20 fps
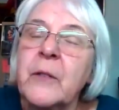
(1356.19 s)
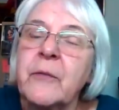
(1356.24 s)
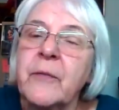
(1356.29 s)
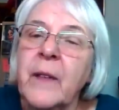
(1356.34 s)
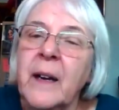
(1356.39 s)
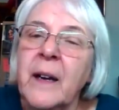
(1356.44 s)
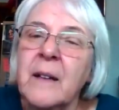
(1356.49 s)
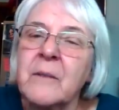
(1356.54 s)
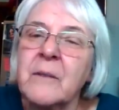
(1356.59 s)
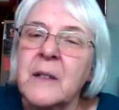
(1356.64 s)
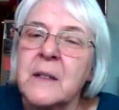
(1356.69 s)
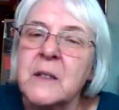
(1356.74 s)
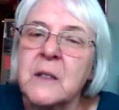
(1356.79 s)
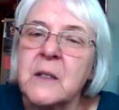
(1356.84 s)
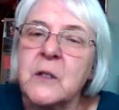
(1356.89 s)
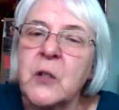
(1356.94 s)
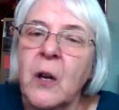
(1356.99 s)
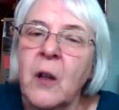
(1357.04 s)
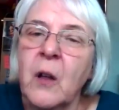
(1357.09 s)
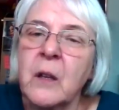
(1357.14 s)
five. I was
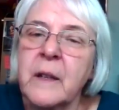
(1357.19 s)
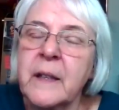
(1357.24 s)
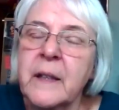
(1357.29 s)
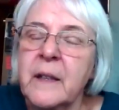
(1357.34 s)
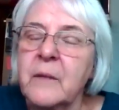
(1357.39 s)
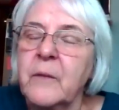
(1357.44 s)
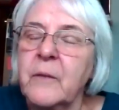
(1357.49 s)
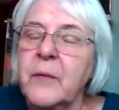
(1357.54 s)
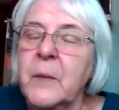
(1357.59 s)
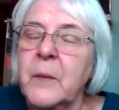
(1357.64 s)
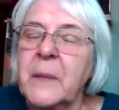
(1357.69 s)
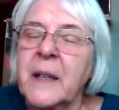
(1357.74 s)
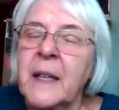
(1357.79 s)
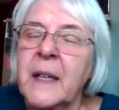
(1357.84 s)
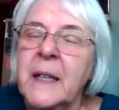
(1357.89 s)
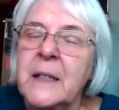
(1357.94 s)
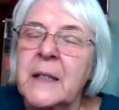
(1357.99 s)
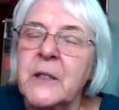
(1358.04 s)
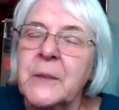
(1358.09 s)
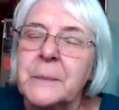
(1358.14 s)
a tall kid for my
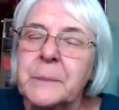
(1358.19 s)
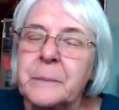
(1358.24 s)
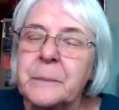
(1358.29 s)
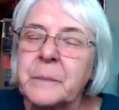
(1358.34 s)
age.